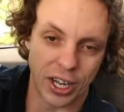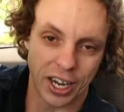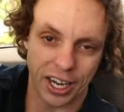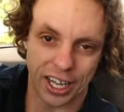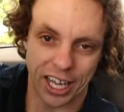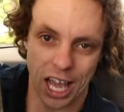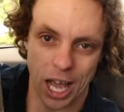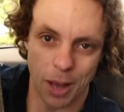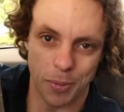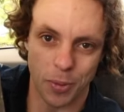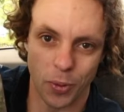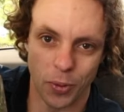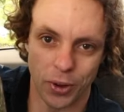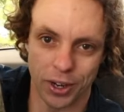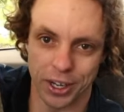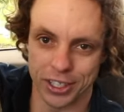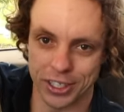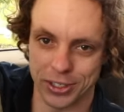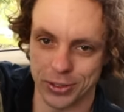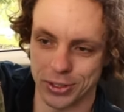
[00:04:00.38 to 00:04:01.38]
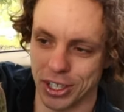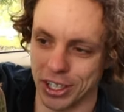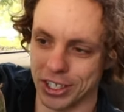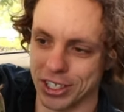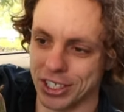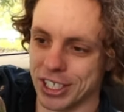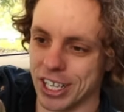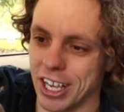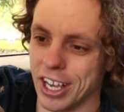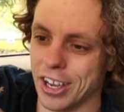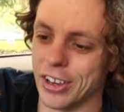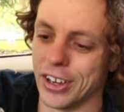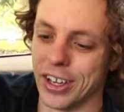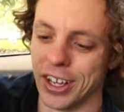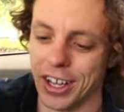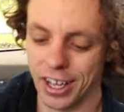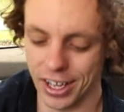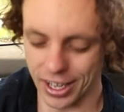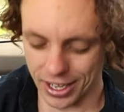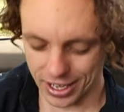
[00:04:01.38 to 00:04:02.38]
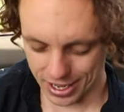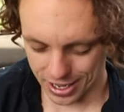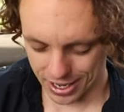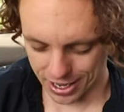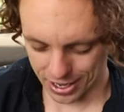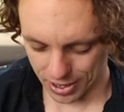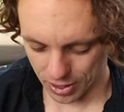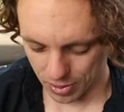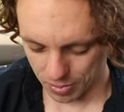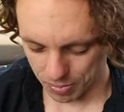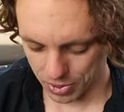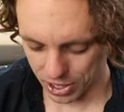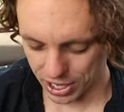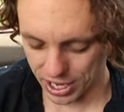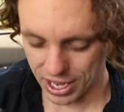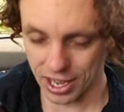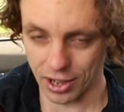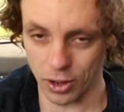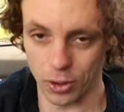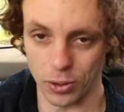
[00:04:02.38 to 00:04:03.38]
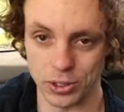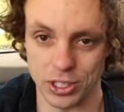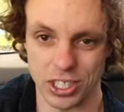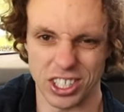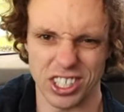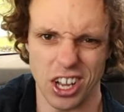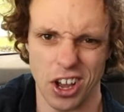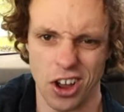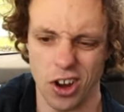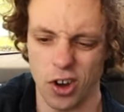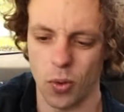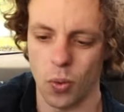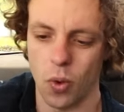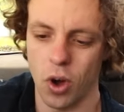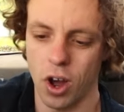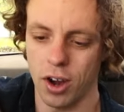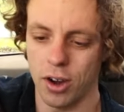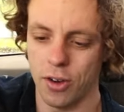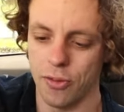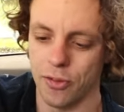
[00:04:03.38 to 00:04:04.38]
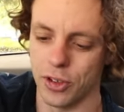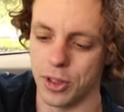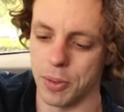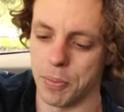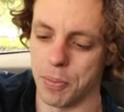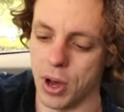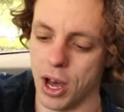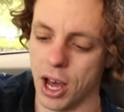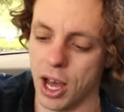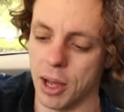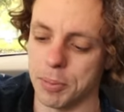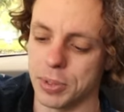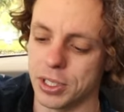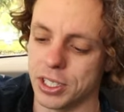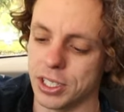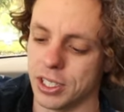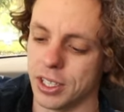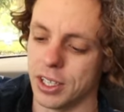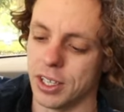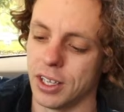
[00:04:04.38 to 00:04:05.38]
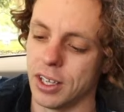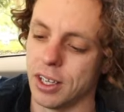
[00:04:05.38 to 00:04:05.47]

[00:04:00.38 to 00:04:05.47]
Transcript: got a camo one because it was on sale. But yeah, holds a ton of water for the pups.